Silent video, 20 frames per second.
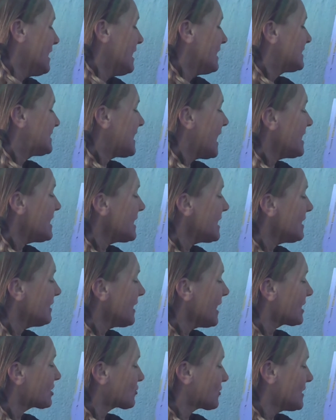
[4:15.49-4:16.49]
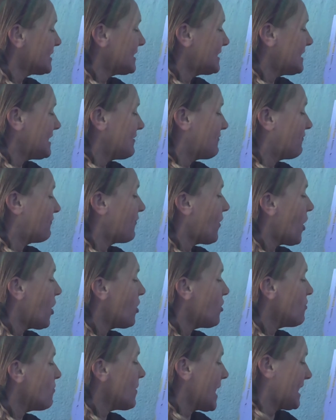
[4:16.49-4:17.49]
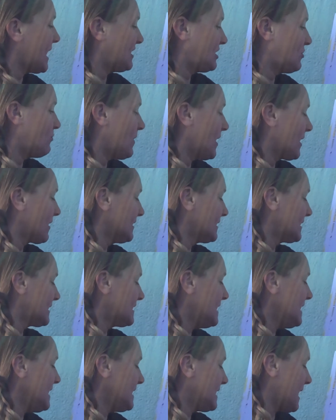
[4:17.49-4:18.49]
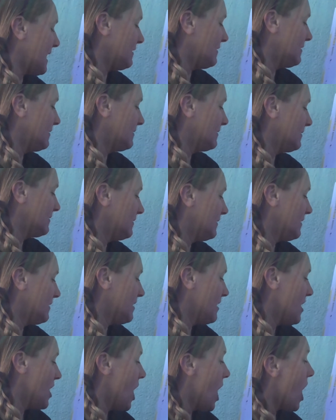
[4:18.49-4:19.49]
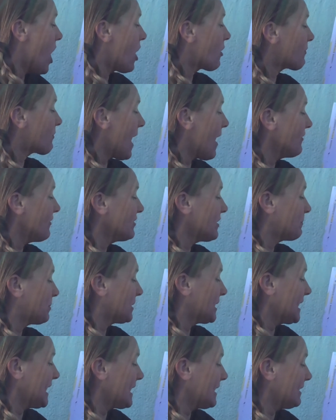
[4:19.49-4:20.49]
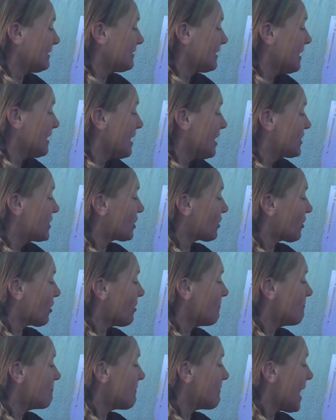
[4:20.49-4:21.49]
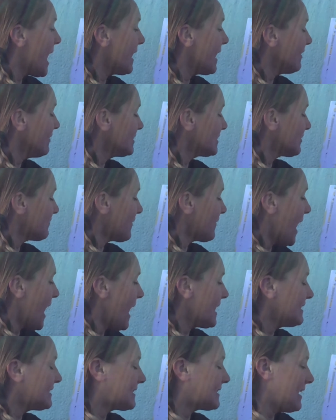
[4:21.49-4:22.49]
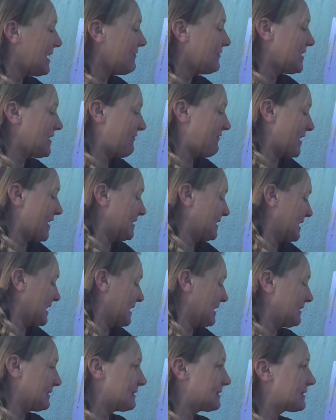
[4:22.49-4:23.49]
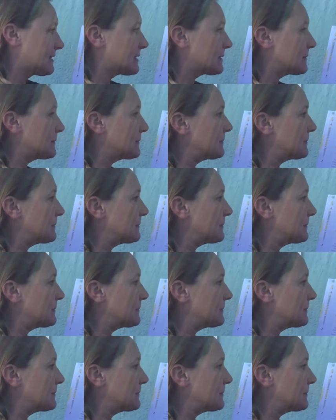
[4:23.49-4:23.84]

sending electricity far away to where it's needed. Around the plant, there are miles of high safety fences.